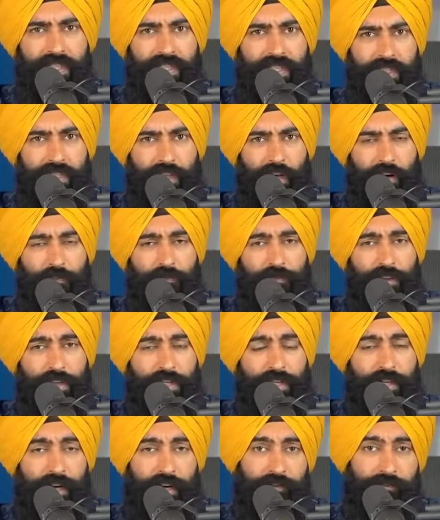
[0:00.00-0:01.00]
stuff that
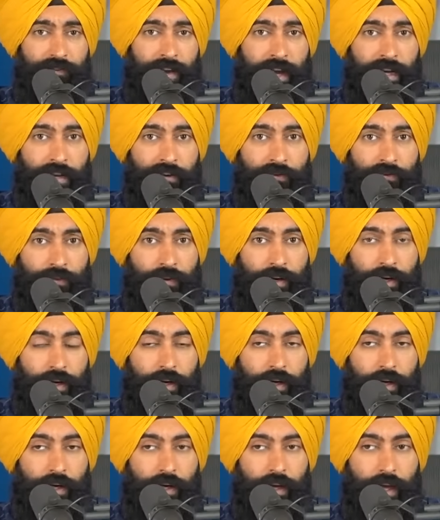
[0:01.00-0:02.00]
you're not a fan of.
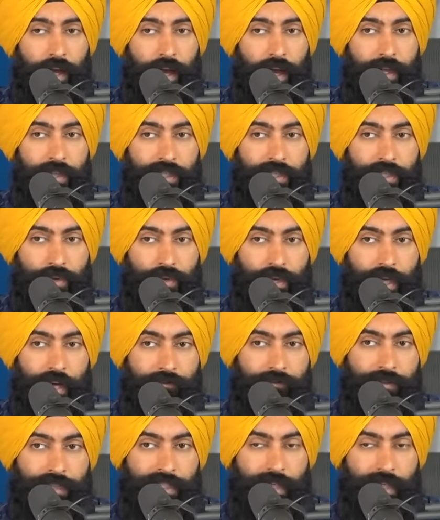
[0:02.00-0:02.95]
And so you have